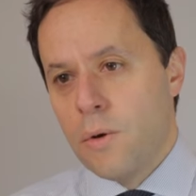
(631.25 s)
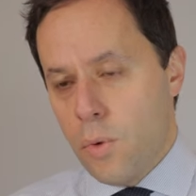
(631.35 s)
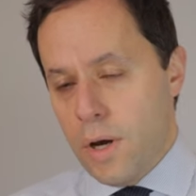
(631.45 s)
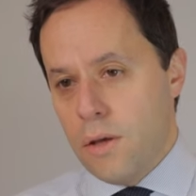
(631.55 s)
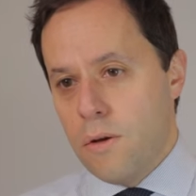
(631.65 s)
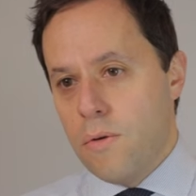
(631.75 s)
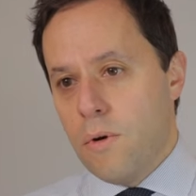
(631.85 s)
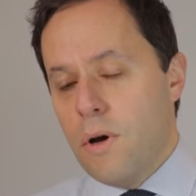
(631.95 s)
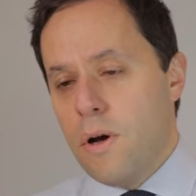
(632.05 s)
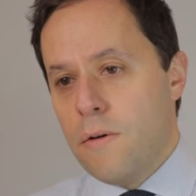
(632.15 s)
where you
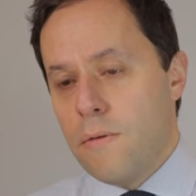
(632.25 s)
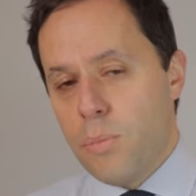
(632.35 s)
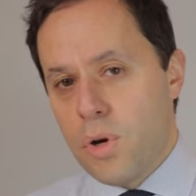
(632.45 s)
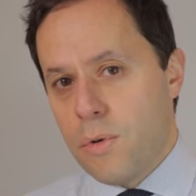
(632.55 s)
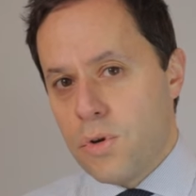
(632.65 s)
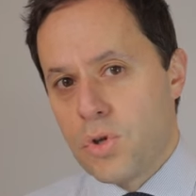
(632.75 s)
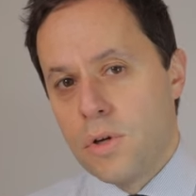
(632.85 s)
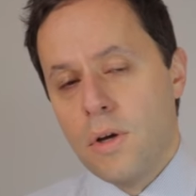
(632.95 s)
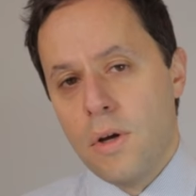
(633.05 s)
are pretty much